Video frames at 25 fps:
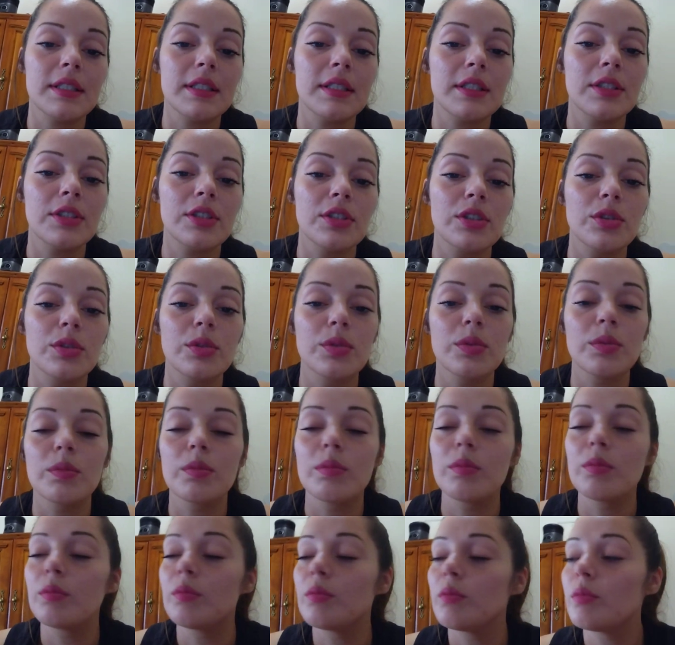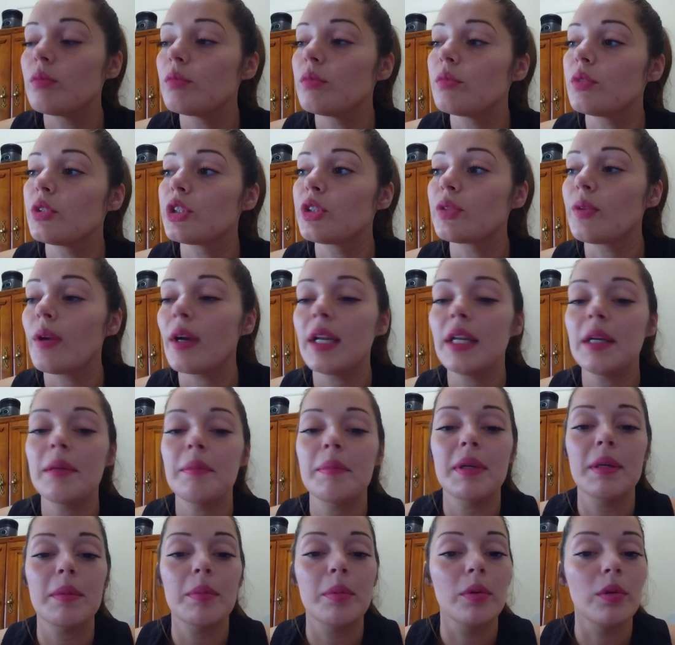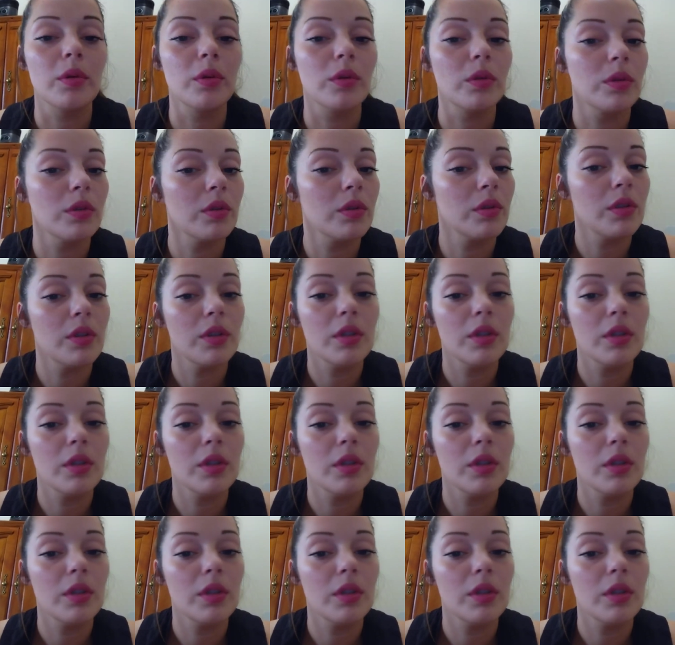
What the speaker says: he's just shredding people,